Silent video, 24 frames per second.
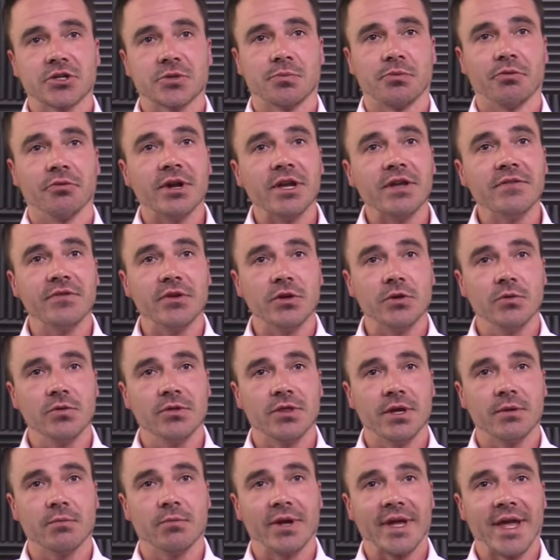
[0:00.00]
preview
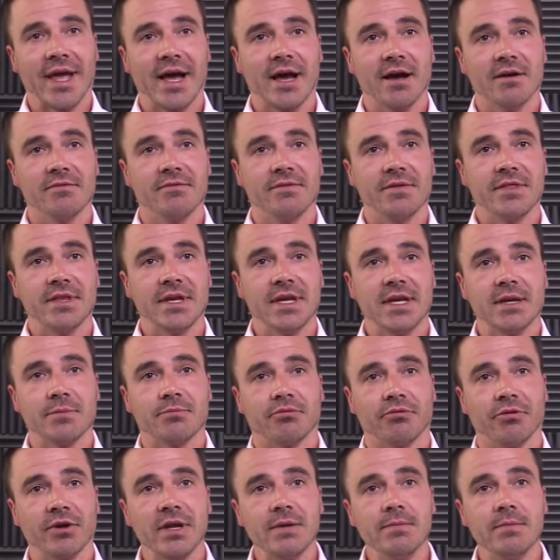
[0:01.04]
that we have the
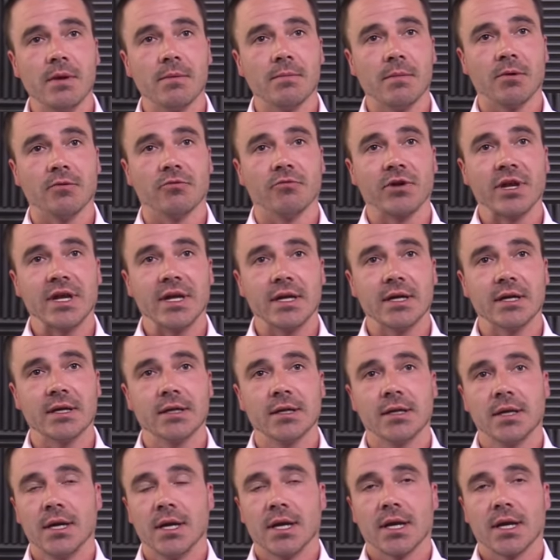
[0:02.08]
premium arena